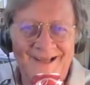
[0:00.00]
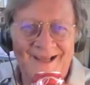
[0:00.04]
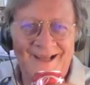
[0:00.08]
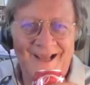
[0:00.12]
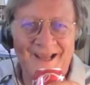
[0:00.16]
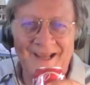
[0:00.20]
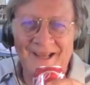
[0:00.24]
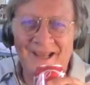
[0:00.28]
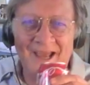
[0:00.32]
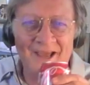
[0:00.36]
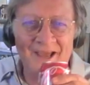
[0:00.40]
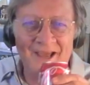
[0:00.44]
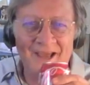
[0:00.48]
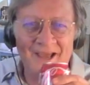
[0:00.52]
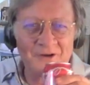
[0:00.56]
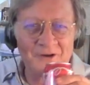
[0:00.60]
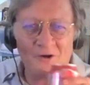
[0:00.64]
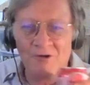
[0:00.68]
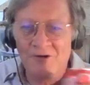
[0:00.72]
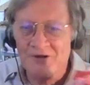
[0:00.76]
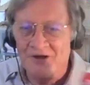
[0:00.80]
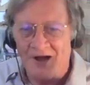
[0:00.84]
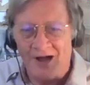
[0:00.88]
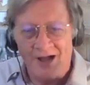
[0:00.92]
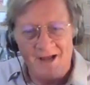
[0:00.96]
He had
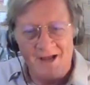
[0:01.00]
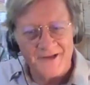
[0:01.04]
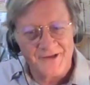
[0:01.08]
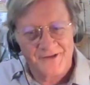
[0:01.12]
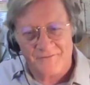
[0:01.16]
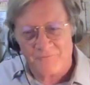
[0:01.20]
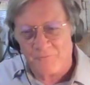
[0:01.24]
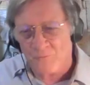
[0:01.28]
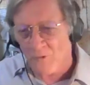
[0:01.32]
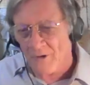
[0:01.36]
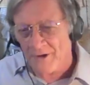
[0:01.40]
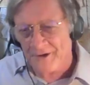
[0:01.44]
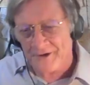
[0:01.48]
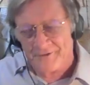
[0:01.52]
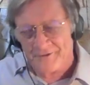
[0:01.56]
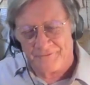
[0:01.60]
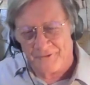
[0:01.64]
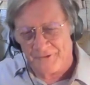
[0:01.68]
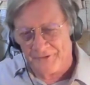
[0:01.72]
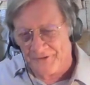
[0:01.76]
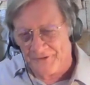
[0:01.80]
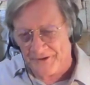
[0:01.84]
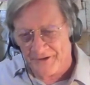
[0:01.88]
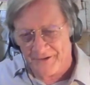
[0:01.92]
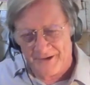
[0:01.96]
all kinds of
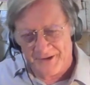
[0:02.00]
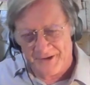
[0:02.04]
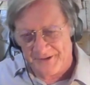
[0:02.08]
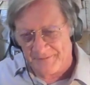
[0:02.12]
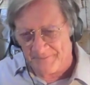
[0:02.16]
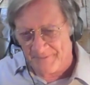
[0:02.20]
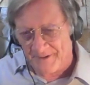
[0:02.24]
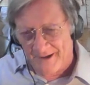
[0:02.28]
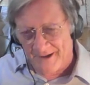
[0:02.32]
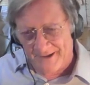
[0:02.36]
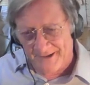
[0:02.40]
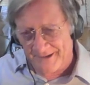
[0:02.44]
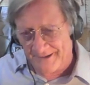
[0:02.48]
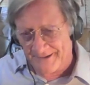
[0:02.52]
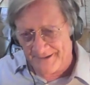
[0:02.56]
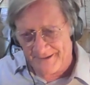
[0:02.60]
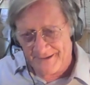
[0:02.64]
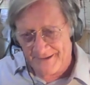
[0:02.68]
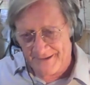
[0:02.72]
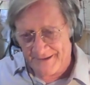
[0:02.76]
wonderful theories about it,